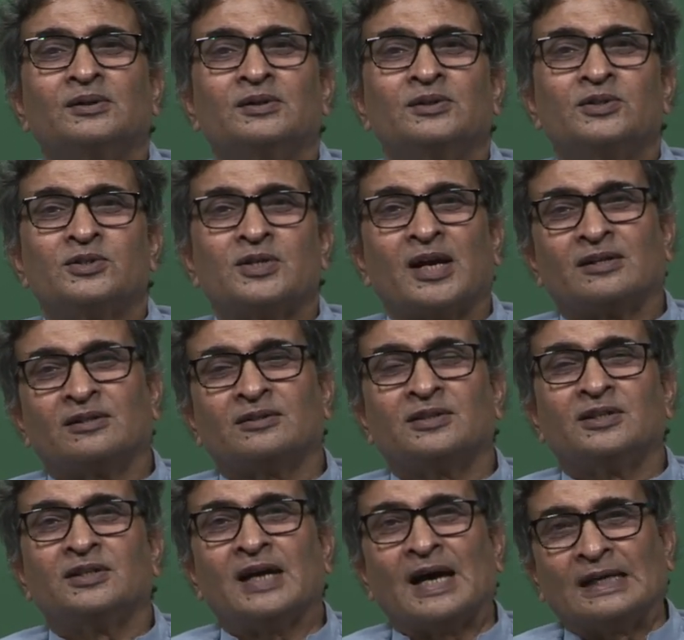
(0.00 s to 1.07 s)
status
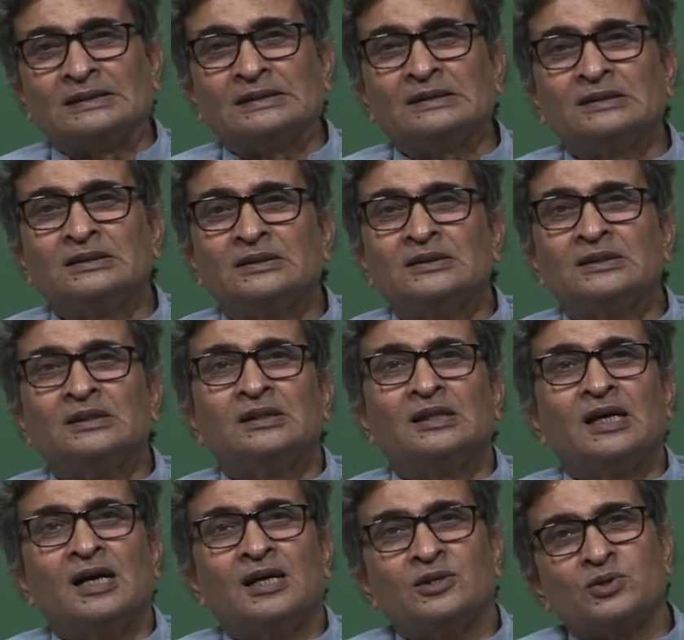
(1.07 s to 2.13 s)
it has.
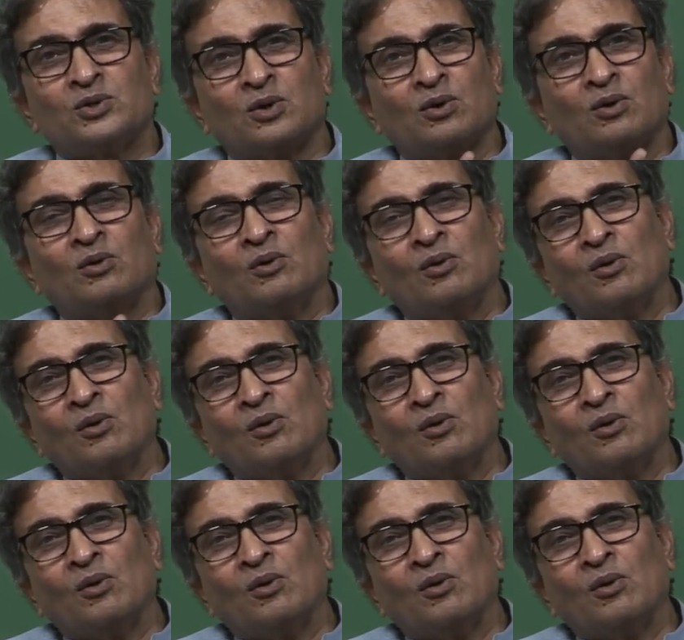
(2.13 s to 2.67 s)
And so,